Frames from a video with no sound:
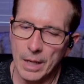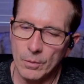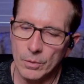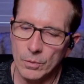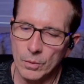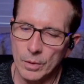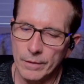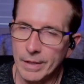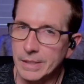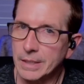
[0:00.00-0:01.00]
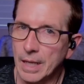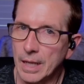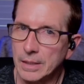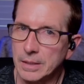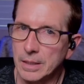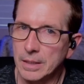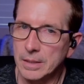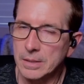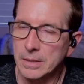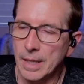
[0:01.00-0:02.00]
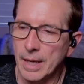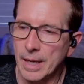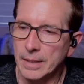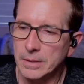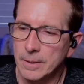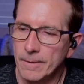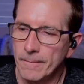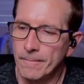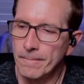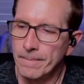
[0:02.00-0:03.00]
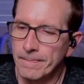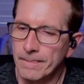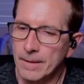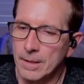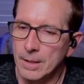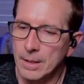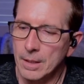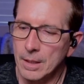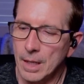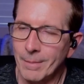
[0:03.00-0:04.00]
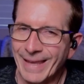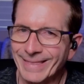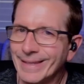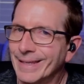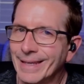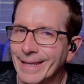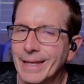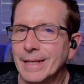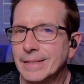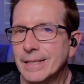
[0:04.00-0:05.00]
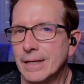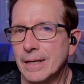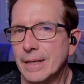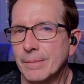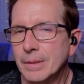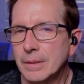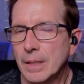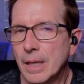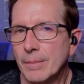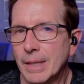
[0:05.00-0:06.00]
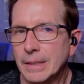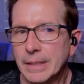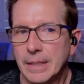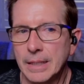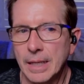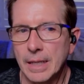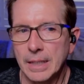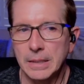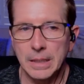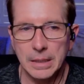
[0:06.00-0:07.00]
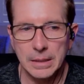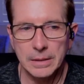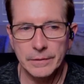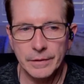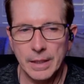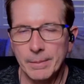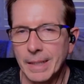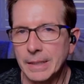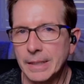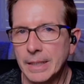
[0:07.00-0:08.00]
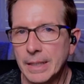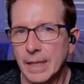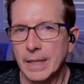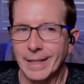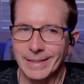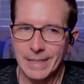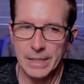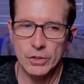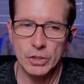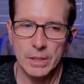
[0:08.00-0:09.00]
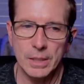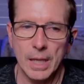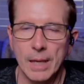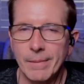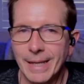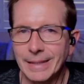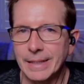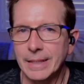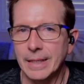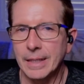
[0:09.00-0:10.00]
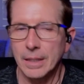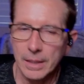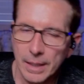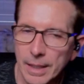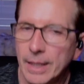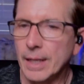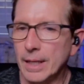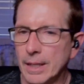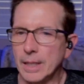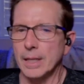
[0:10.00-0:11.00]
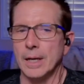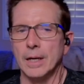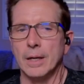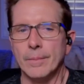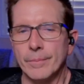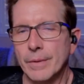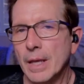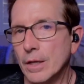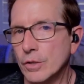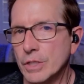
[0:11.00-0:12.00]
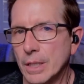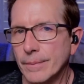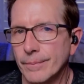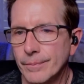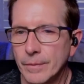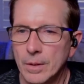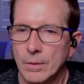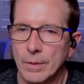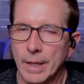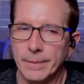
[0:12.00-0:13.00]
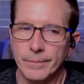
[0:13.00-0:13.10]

would investigate is that, am I leaking any time? Am I leaking any love? Am I leaking any attention? Am I leaking any energy, right?